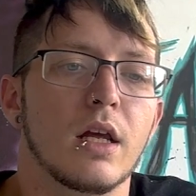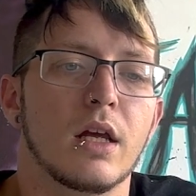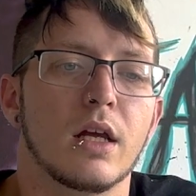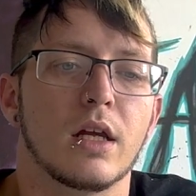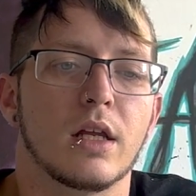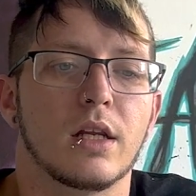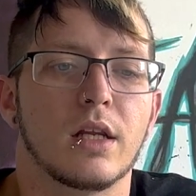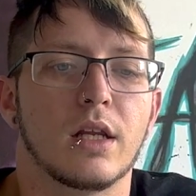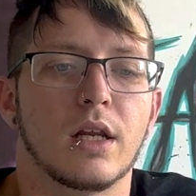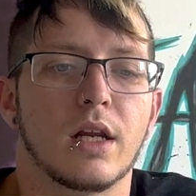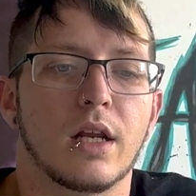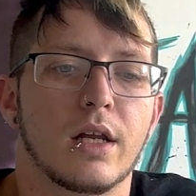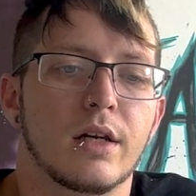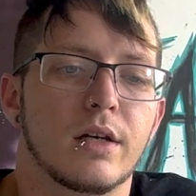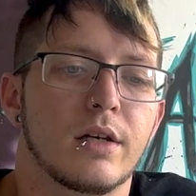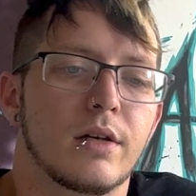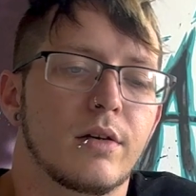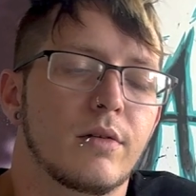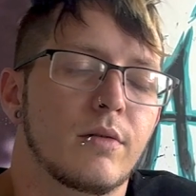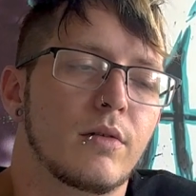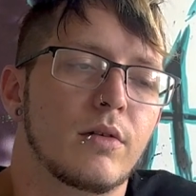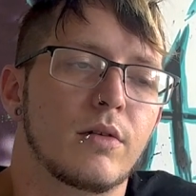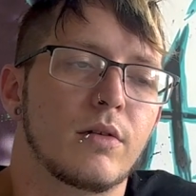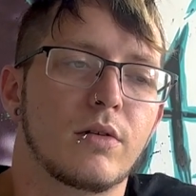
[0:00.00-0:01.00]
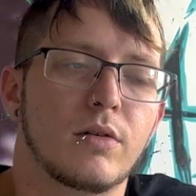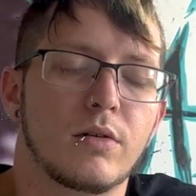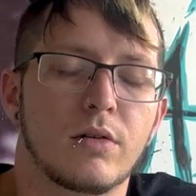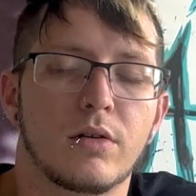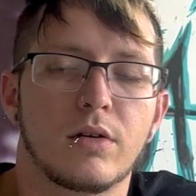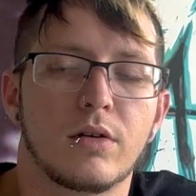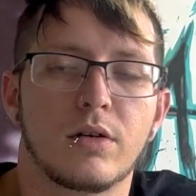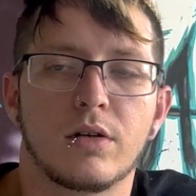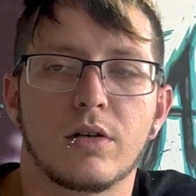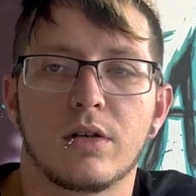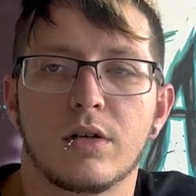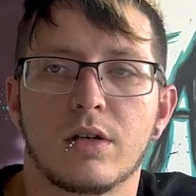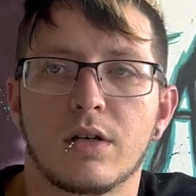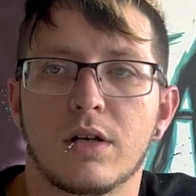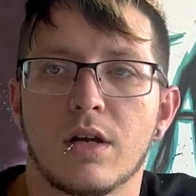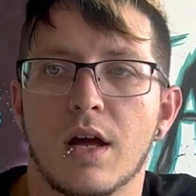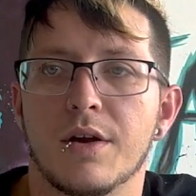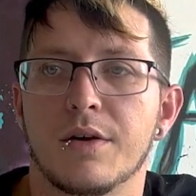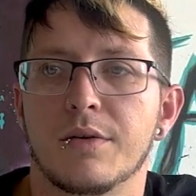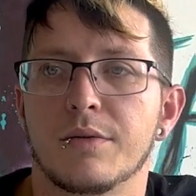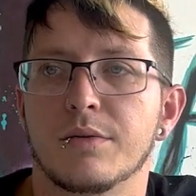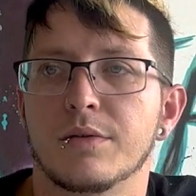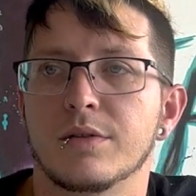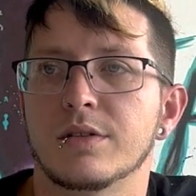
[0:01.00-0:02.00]
And then I'd
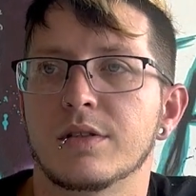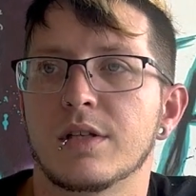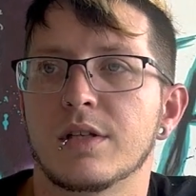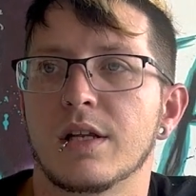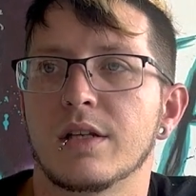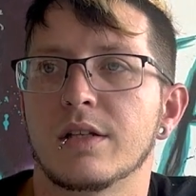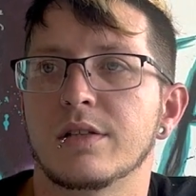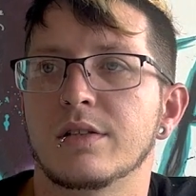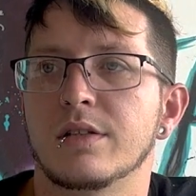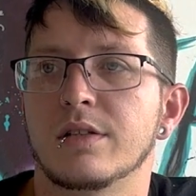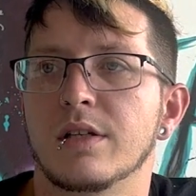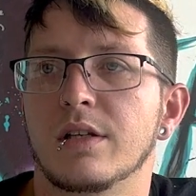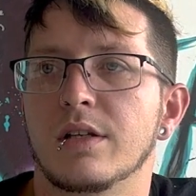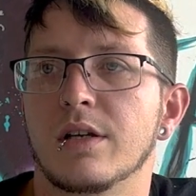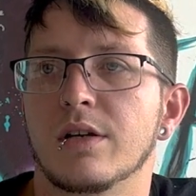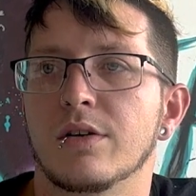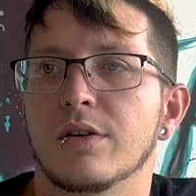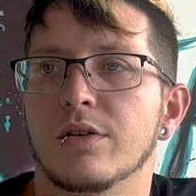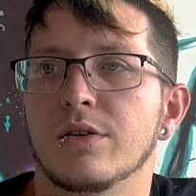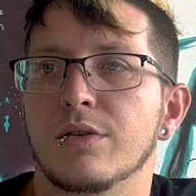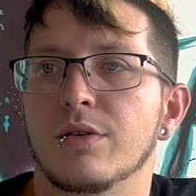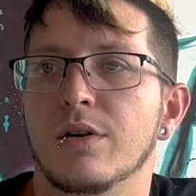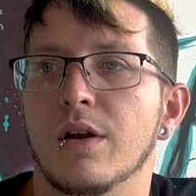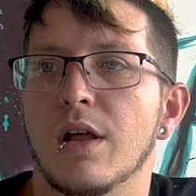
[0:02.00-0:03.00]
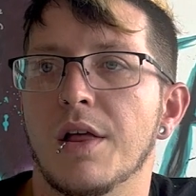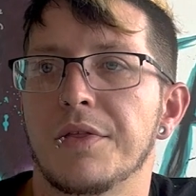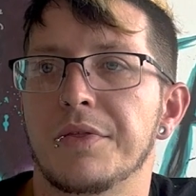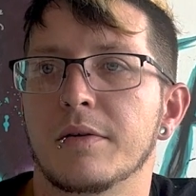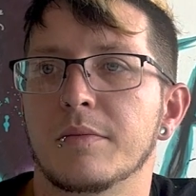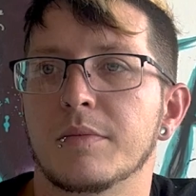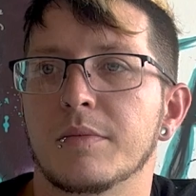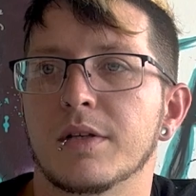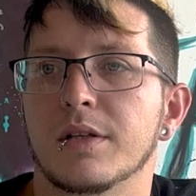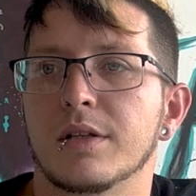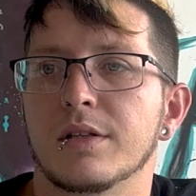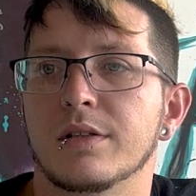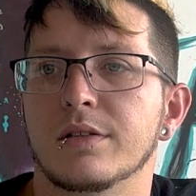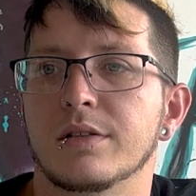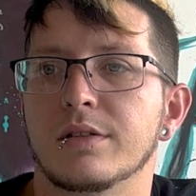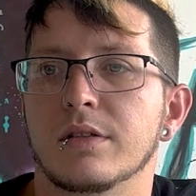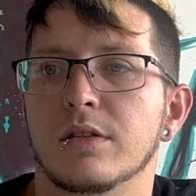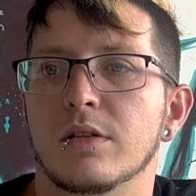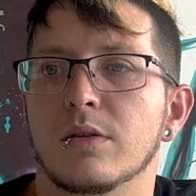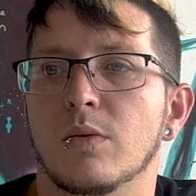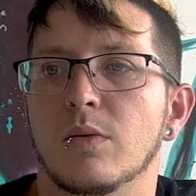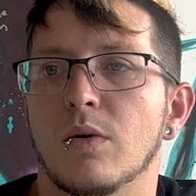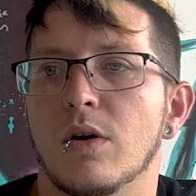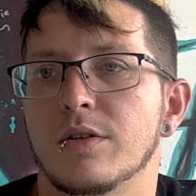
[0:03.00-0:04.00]
kind of would just have to sit there and do nothing but listen
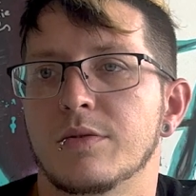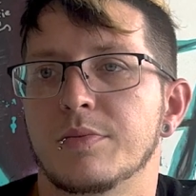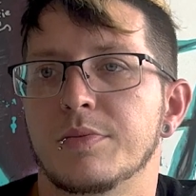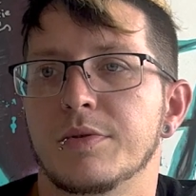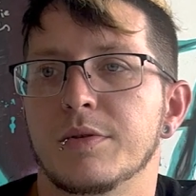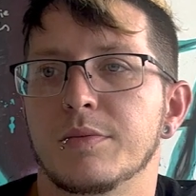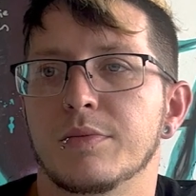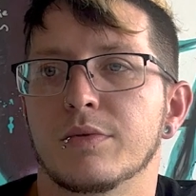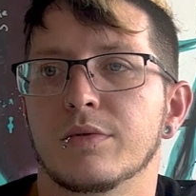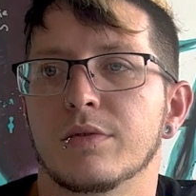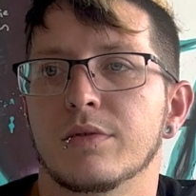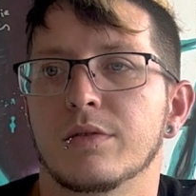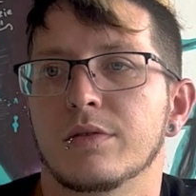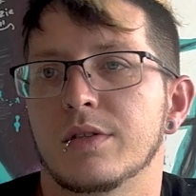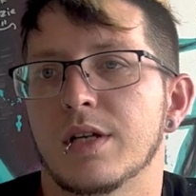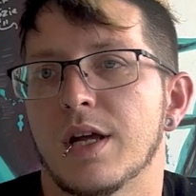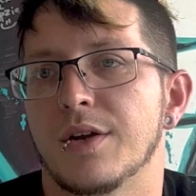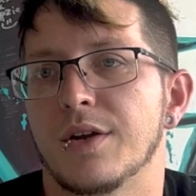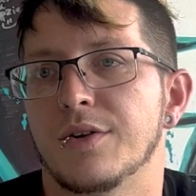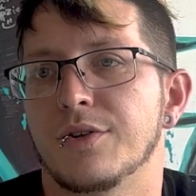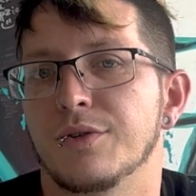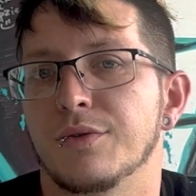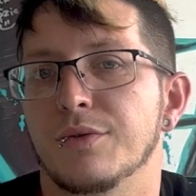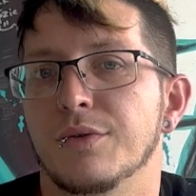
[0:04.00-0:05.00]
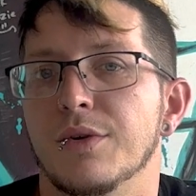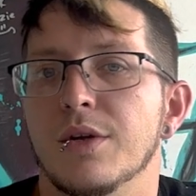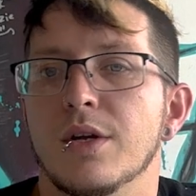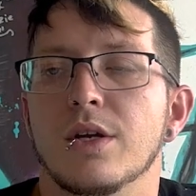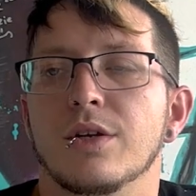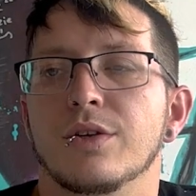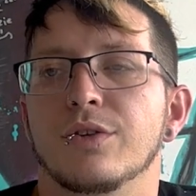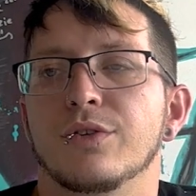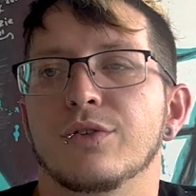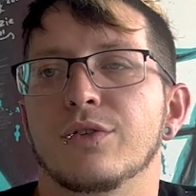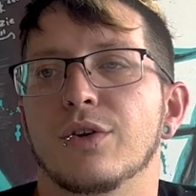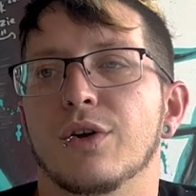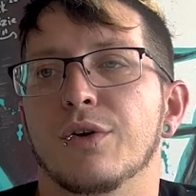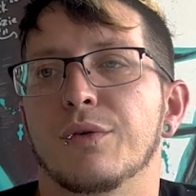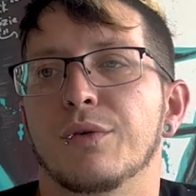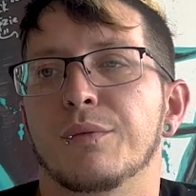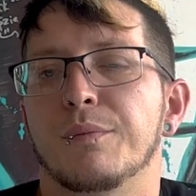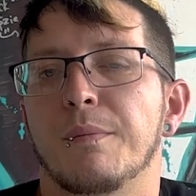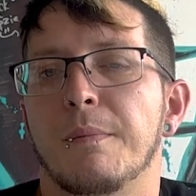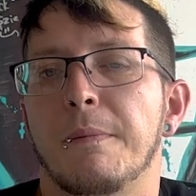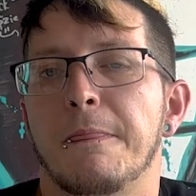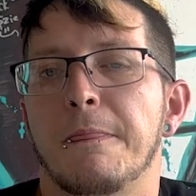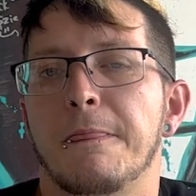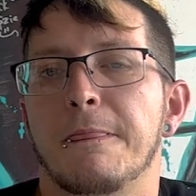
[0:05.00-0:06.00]
and watch people tattoo. So,
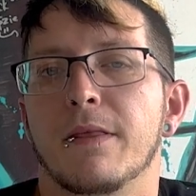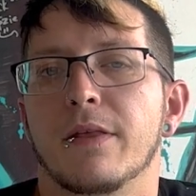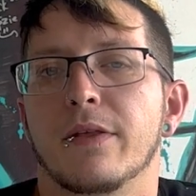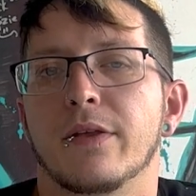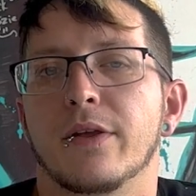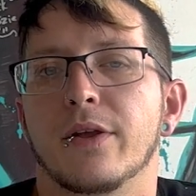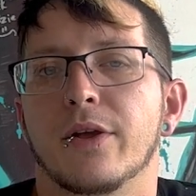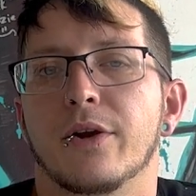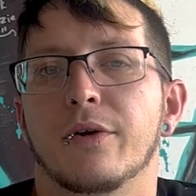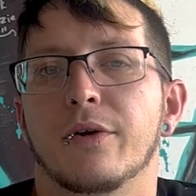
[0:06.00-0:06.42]
you